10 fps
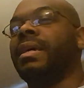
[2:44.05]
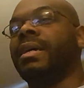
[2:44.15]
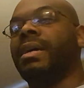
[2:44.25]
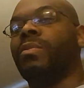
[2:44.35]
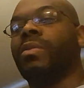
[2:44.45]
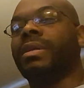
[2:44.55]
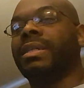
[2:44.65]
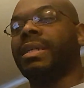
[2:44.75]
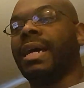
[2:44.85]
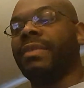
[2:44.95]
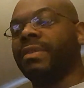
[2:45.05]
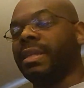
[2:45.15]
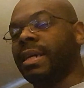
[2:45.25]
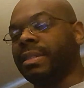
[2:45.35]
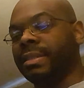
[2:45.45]
and I want to get. I haven't
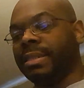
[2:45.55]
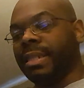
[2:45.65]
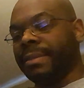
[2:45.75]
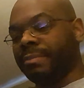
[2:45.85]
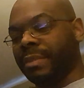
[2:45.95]
gotten it yet.